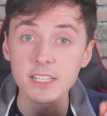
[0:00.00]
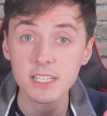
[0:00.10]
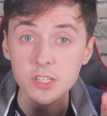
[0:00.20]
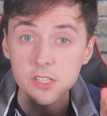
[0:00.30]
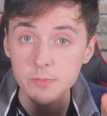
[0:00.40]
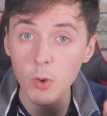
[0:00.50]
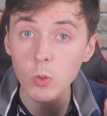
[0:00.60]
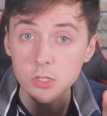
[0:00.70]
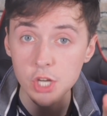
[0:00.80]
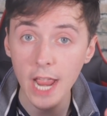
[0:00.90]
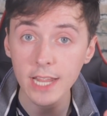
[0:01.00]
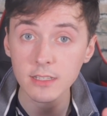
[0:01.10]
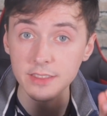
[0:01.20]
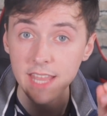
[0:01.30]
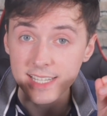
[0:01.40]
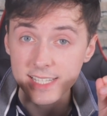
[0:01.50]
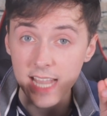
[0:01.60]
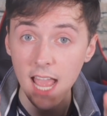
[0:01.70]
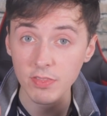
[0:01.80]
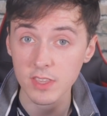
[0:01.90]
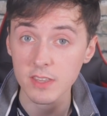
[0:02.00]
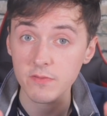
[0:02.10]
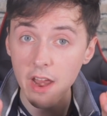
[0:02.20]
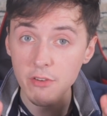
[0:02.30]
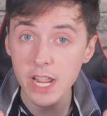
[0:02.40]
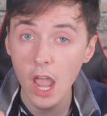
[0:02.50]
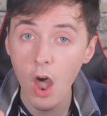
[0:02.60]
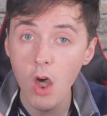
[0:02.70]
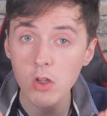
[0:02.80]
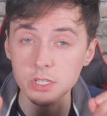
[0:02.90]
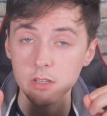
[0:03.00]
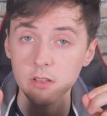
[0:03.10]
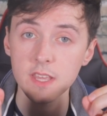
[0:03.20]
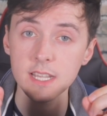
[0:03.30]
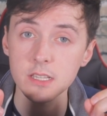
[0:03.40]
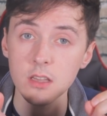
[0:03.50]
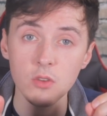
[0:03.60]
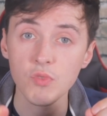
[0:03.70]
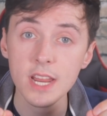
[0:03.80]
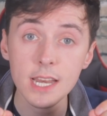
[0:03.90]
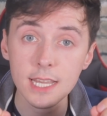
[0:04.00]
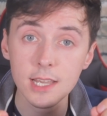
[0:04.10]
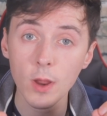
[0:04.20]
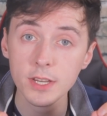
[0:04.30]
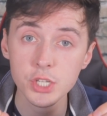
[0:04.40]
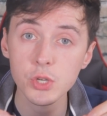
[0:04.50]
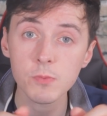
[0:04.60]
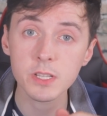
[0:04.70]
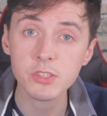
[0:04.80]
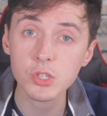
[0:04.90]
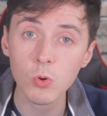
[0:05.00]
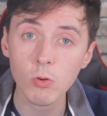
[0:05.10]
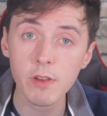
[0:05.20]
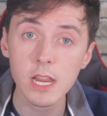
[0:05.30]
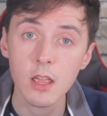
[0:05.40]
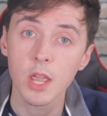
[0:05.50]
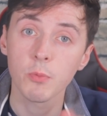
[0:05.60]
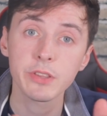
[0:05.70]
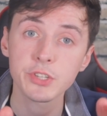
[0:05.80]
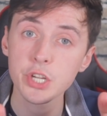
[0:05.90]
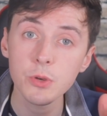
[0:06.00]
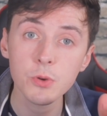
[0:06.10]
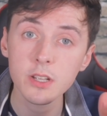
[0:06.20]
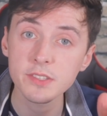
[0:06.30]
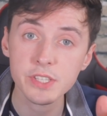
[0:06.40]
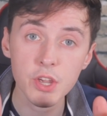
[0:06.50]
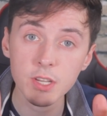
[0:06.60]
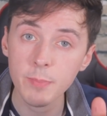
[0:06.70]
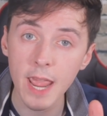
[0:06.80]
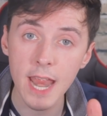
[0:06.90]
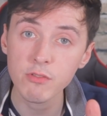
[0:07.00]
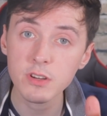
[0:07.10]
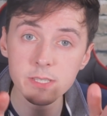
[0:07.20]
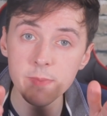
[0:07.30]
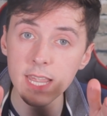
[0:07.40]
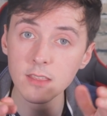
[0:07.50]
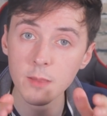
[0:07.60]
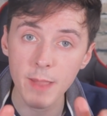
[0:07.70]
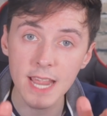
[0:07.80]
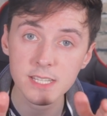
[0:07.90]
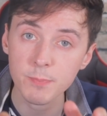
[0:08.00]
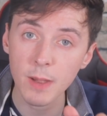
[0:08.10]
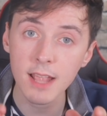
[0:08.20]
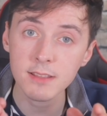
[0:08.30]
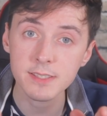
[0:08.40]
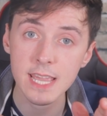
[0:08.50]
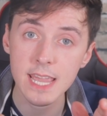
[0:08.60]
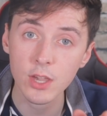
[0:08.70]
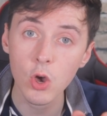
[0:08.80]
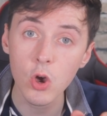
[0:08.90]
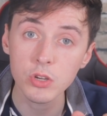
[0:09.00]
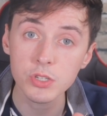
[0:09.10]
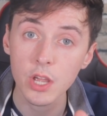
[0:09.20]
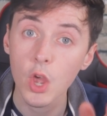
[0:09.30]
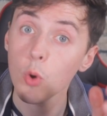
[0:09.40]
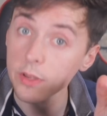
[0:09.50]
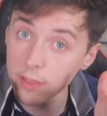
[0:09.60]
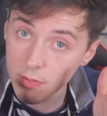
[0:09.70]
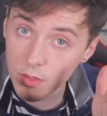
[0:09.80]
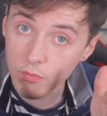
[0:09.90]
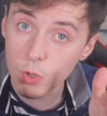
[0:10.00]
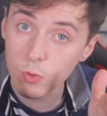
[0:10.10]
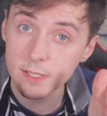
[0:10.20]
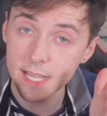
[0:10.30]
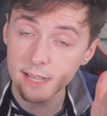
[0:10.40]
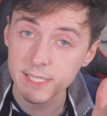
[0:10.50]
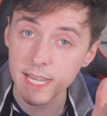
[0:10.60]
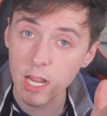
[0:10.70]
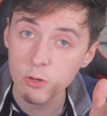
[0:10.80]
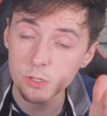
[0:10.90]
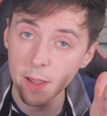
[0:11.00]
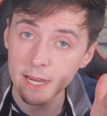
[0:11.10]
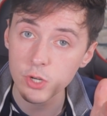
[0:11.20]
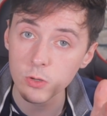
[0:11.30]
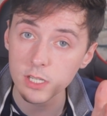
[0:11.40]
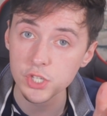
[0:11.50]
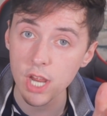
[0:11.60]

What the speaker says: And it's the small child that's at the very heart of this really quite human story, with two concerned parents making the best plans they could within the rules as set out by Dr.